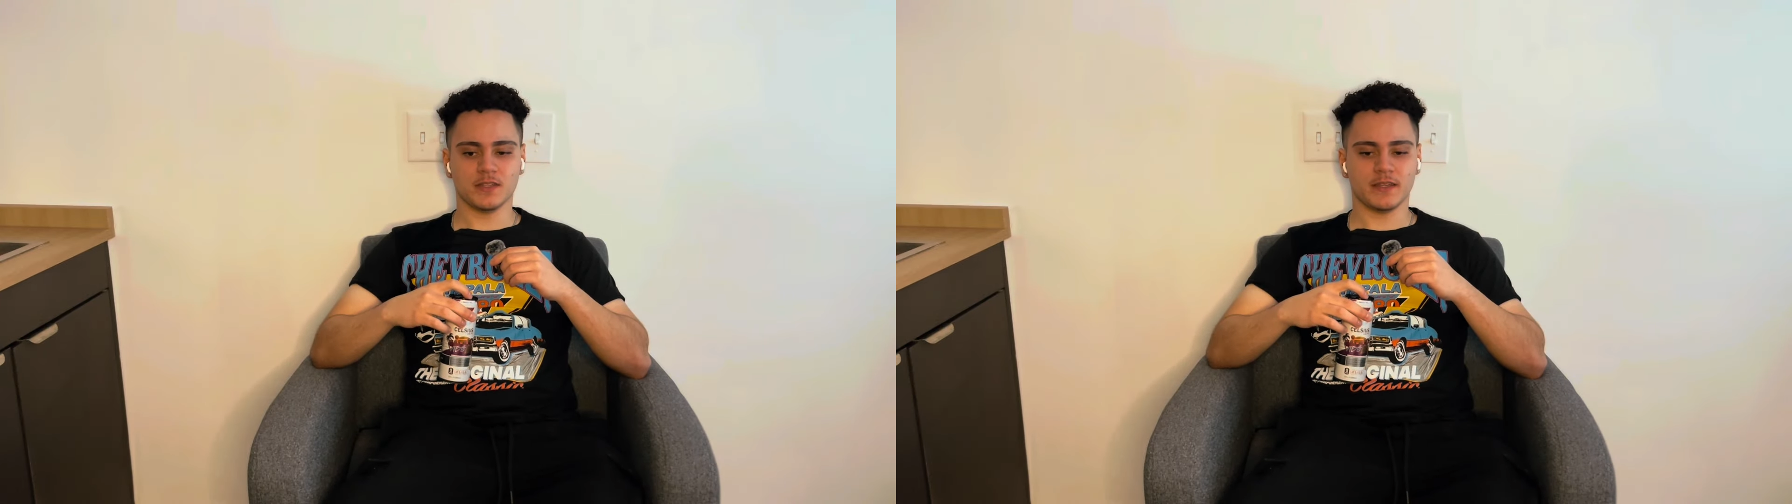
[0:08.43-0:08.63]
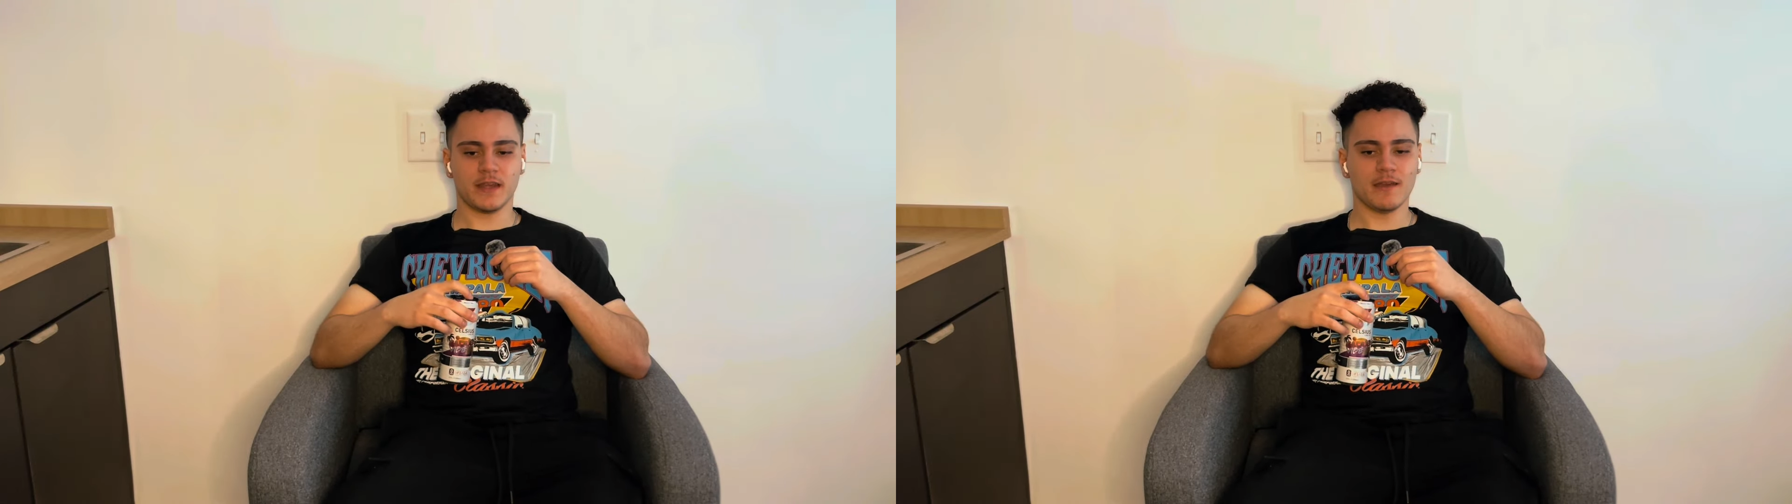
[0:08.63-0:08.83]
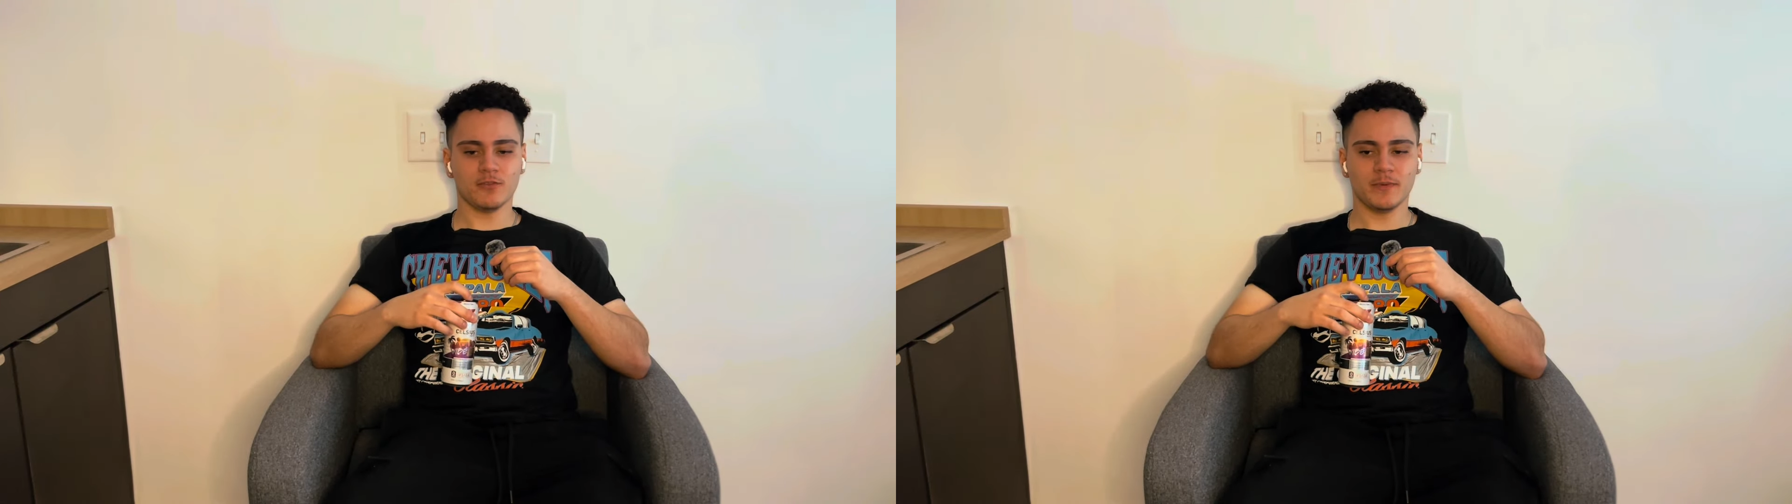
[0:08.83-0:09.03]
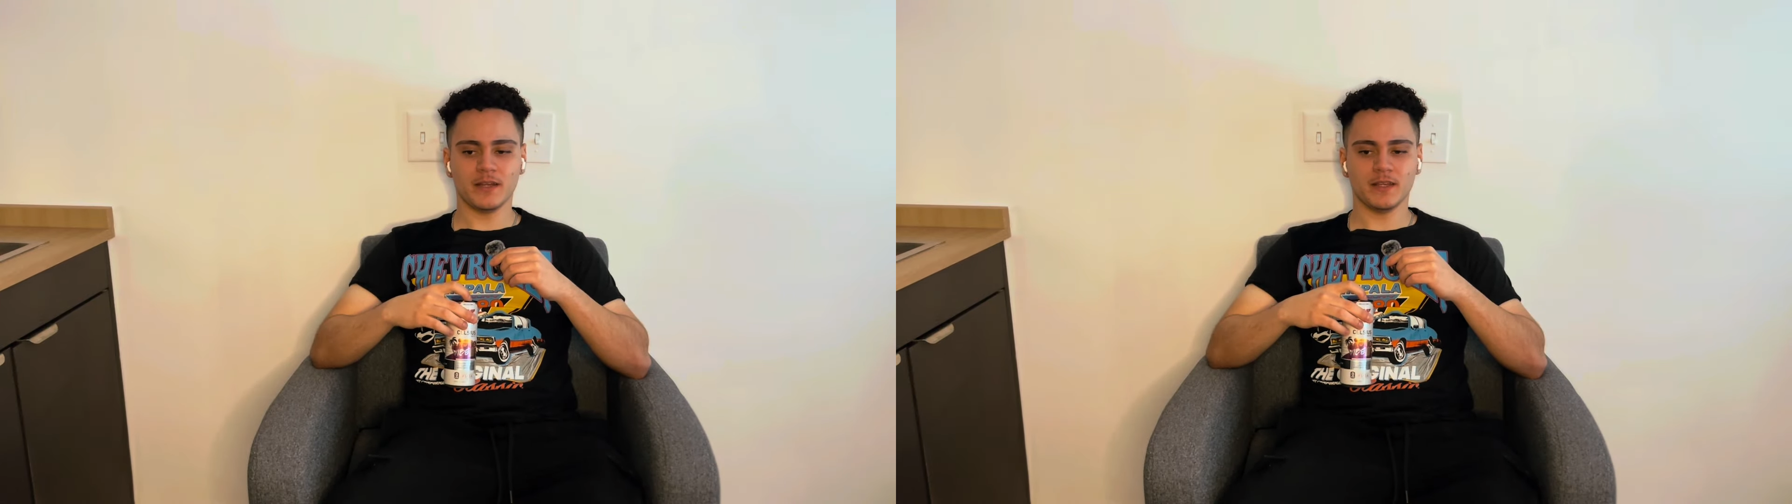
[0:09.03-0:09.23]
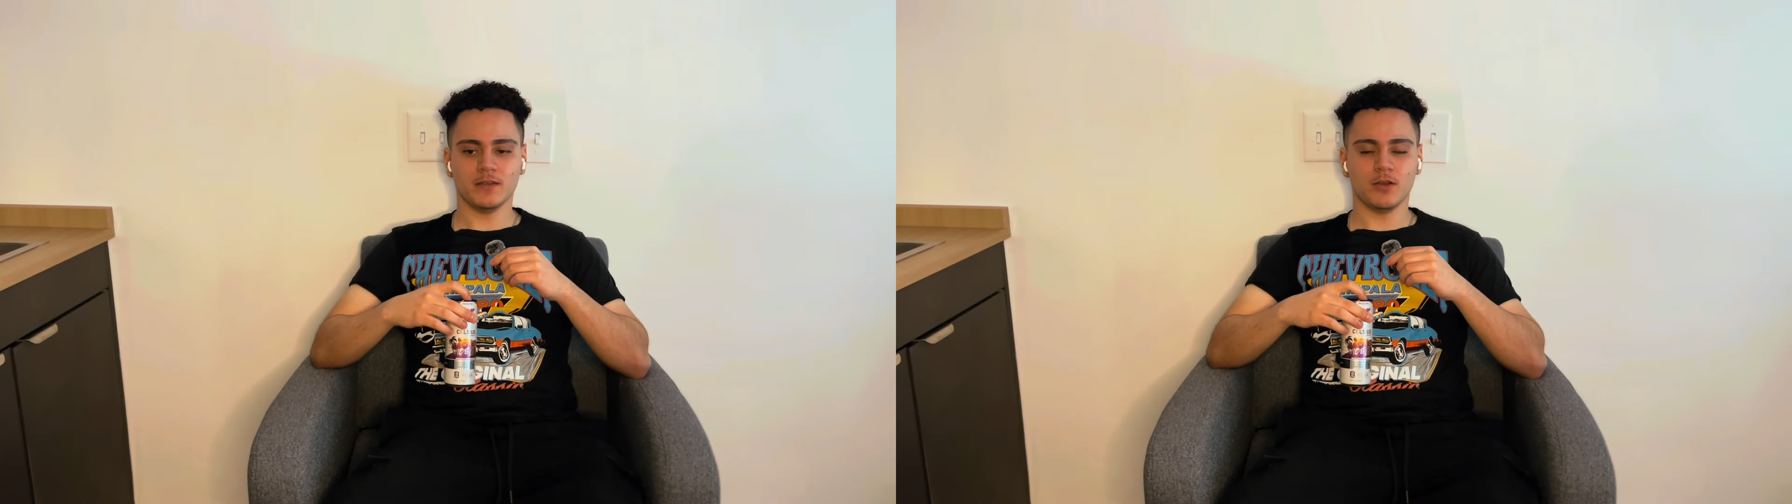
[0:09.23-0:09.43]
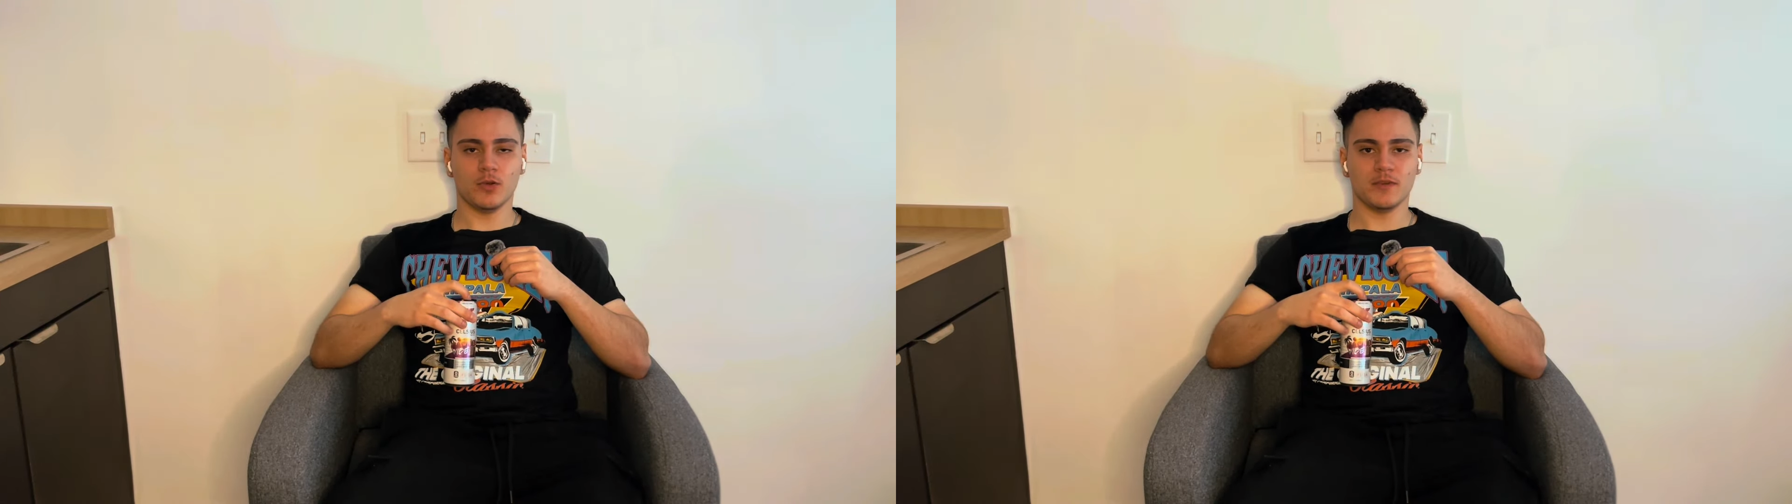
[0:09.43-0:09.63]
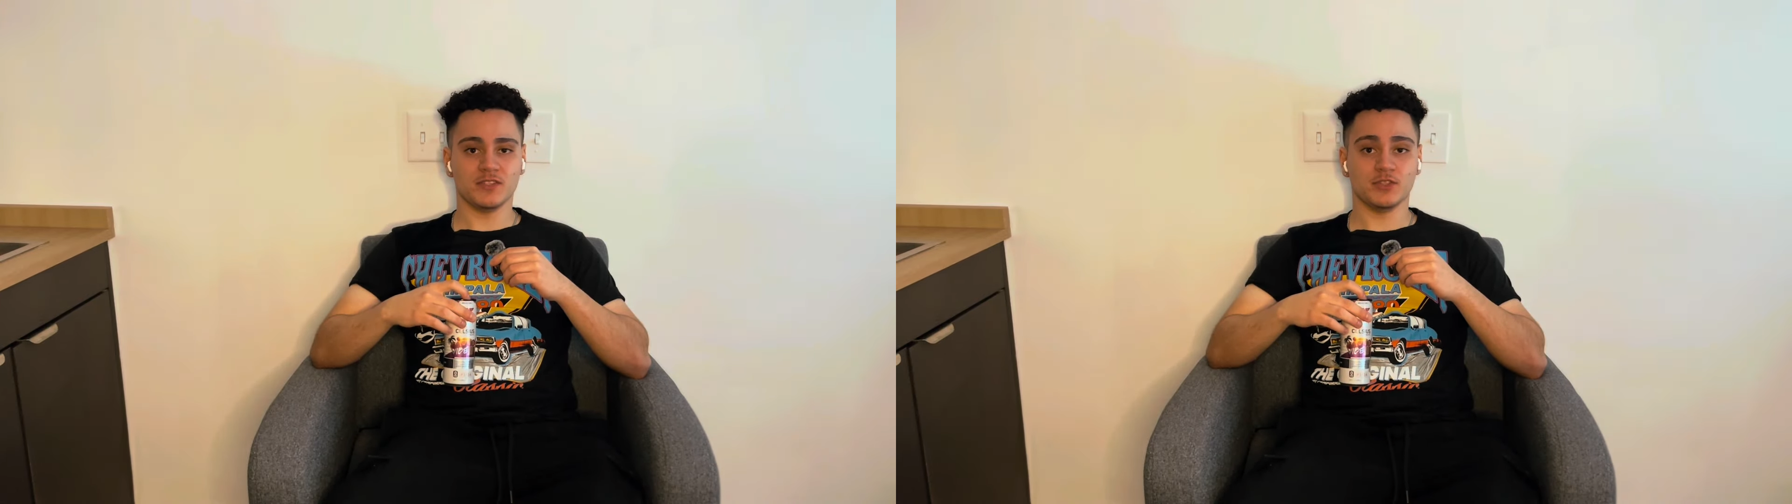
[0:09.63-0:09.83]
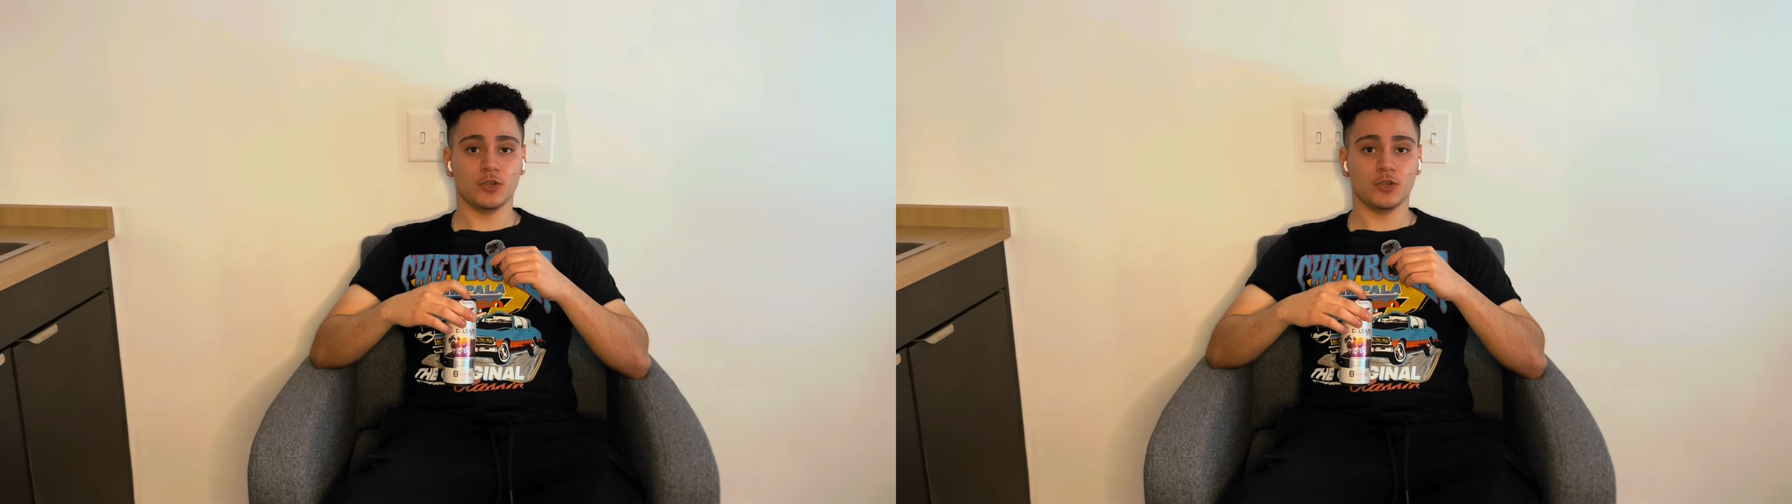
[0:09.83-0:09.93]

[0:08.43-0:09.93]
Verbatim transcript: Like, everybody always